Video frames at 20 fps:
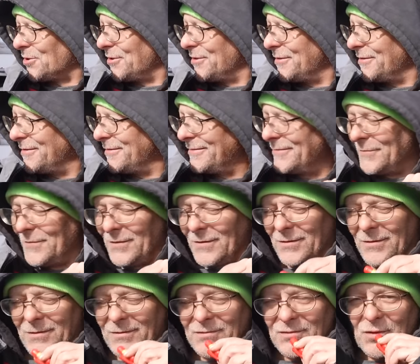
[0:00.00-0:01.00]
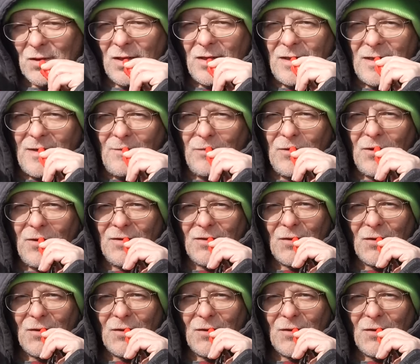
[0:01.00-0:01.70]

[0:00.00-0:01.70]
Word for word: Oh, the wiener whistle. So I gotta blow a